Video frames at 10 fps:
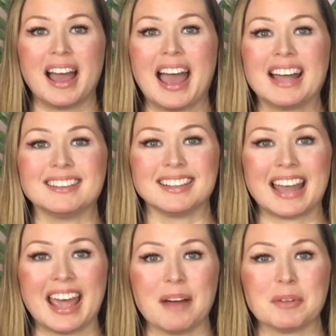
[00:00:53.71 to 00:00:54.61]
And
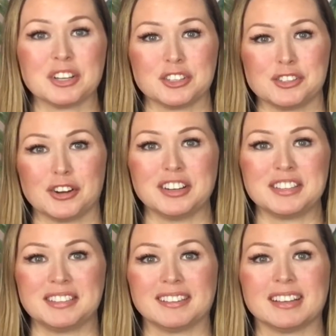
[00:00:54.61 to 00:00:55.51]
today I'm going to start a
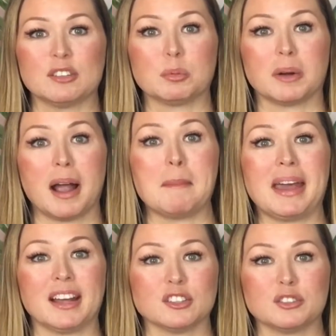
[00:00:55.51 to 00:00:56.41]
series where I'm
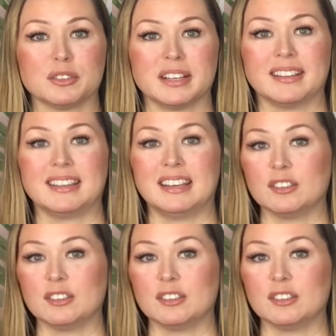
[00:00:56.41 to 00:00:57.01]
answering these